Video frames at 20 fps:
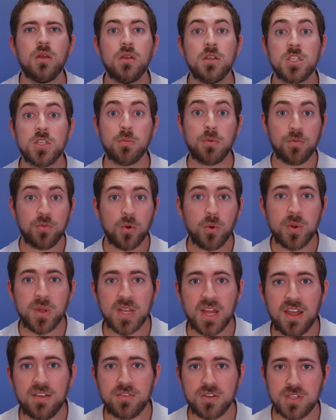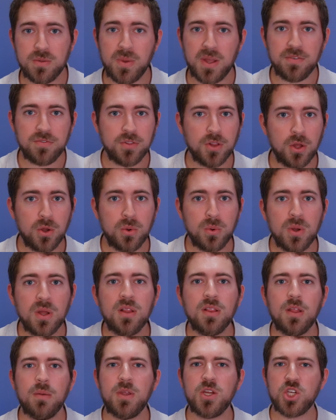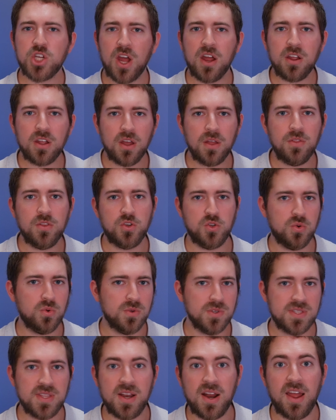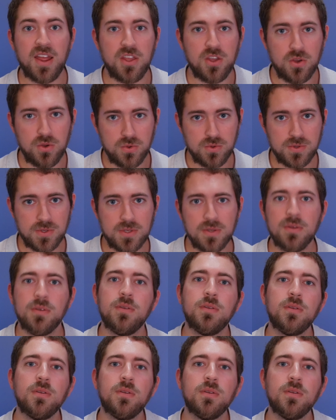So before we dive into my flow, let me shotgun the tools that I use.